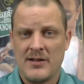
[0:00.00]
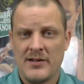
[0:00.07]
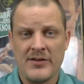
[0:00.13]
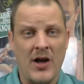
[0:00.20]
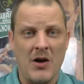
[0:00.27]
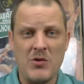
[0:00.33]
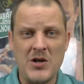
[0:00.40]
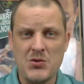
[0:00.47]

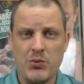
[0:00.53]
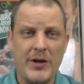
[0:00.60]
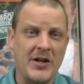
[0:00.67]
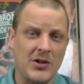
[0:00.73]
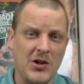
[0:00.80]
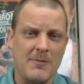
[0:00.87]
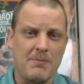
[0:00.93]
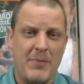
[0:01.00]
So I wish we
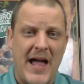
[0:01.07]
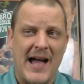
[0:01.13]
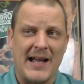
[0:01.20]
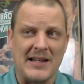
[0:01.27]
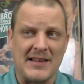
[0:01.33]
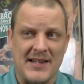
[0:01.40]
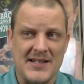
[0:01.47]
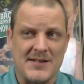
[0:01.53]
could look back
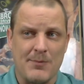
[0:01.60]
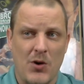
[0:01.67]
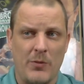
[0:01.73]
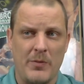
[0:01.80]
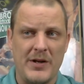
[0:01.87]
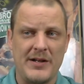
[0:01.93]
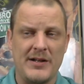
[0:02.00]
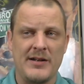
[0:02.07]
at this
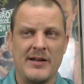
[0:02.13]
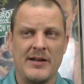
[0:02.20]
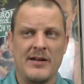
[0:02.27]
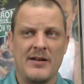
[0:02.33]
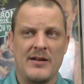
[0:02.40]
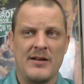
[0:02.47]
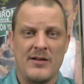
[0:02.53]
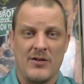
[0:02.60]
moment
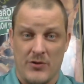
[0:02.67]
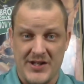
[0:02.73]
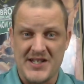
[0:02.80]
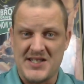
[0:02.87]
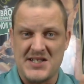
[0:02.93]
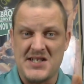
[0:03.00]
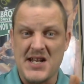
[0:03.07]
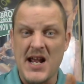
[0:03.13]
or
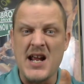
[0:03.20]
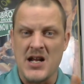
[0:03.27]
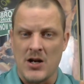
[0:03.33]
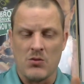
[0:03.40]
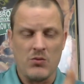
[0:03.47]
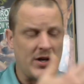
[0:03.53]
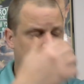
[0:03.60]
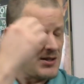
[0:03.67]
this date
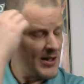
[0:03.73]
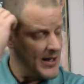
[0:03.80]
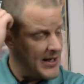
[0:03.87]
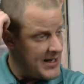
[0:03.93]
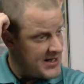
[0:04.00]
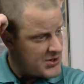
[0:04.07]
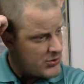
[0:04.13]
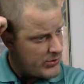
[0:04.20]
in wrestling
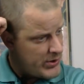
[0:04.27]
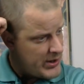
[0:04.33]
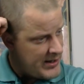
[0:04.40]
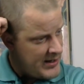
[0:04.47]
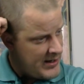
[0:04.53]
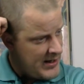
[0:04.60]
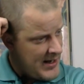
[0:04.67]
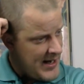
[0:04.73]
history
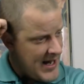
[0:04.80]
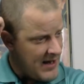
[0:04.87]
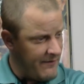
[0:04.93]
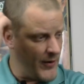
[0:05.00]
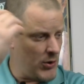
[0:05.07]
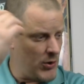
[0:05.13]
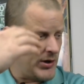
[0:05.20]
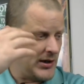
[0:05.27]
and
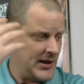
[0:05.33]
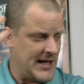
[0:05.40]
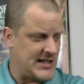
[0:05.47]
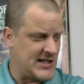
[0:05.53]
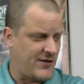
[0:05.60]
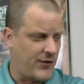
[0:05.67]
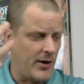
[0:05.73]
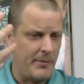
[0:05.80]
view it
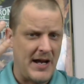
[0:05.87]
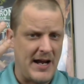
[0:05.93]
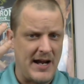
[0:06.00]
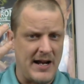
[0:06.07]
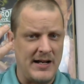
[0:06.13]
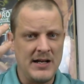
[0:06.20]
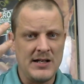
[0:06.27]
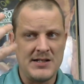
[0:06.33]
less from
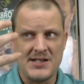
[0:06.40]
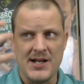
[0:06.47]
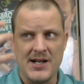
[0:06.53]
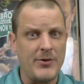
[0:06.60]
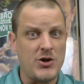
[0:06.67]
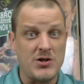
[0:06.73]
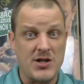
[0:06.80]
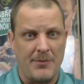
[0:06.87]
a
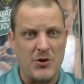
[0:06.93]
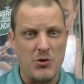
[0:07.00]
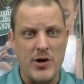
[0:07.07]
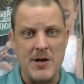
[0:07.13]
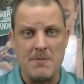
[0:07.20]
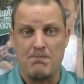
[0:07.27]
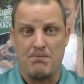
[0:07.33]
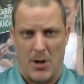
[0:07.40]

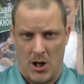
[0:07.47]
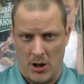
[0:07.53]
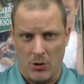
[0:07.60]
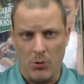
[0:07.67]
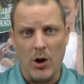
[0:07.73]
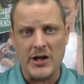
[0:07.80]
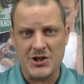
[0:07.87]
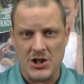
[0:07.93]
WWE ball
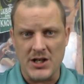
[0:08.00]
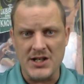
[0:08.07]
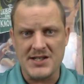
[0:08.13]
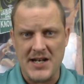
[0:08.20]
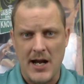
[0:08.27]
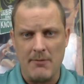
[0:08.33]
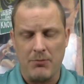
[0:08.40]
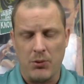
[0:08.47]
washing
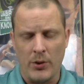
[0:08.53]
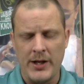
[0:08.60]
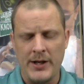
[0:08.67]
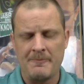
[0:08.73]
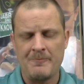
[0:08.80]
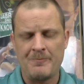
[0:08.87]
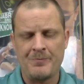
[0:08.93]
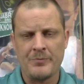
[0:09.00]

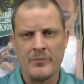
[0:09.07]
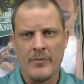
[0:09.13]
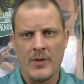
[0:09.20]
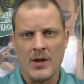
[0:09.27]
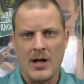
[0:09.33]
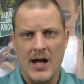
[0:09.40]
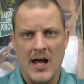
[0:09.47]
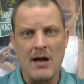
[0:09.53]
standpoint
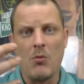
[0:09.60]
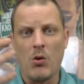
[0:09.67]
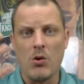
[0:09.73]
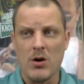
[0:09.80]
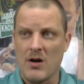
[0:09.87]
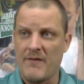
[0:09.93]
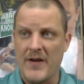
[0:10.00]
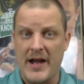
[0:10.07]
and
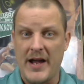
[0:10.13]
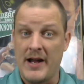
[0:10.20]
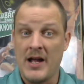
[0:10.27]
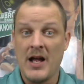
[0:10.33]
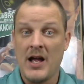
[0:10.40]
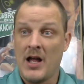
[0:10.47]
more of a